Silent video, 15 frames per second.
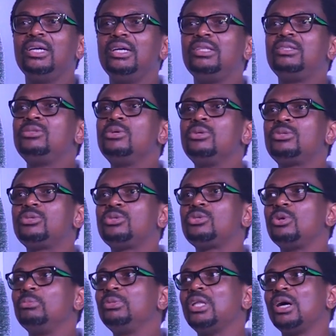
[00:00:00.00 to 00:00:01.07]
it's not
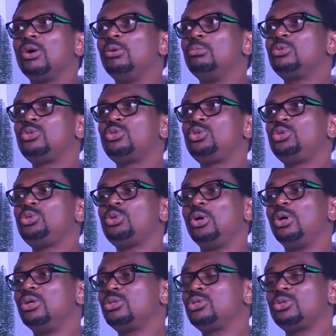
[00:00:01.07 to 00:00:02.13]
something that comes
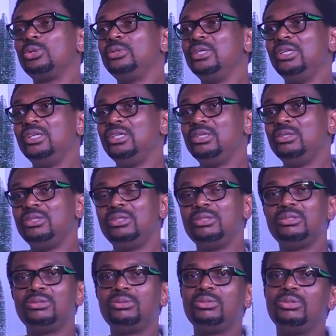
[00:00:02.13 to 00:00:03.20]
suddenly.
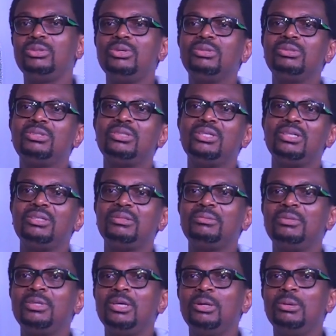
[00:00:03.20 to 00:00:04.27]
Don't say,
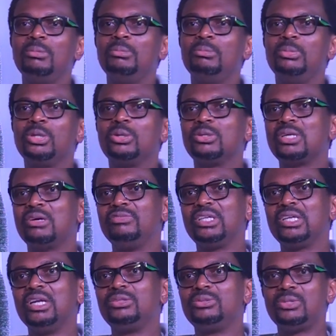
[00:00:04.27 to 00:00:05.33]
because I've
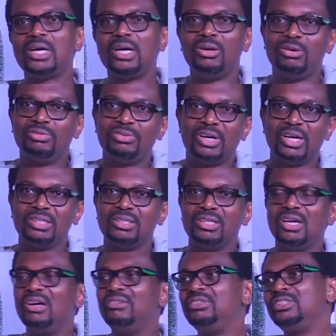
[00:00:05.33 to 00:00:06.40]
declared today I love Christ,
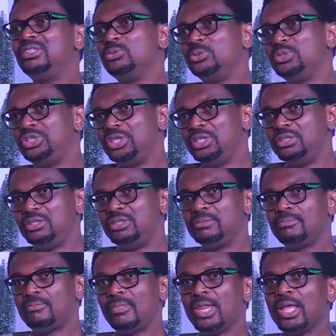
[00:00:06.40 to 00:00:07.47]
everything will change.
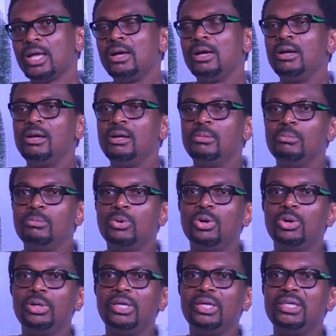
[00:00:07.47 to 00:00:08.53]

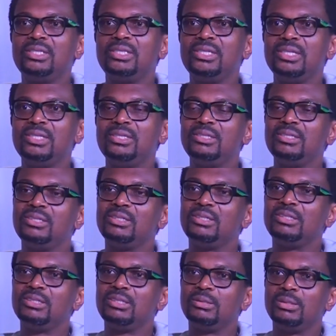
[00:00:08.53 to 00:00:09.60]
But it's
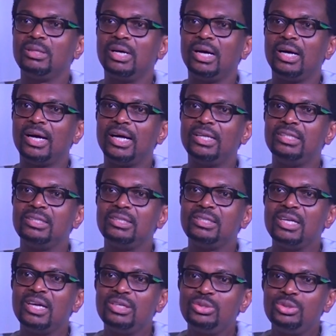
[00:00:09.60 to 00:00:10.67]
an
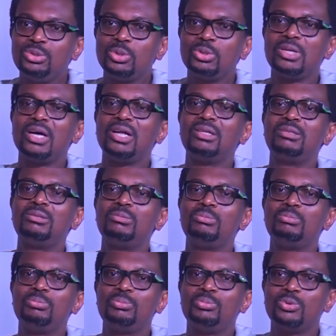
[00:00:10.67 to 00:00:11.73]
intentional
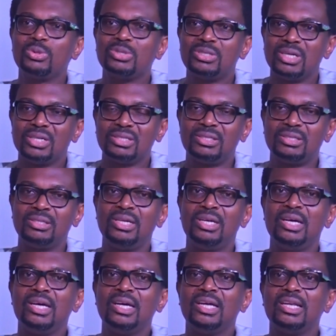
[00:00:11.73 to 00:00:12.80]
process
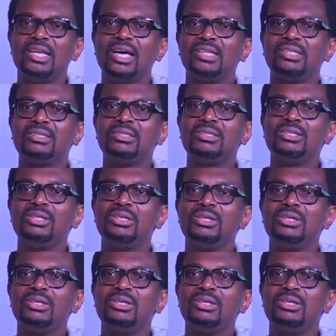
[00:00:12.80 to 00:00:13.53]
that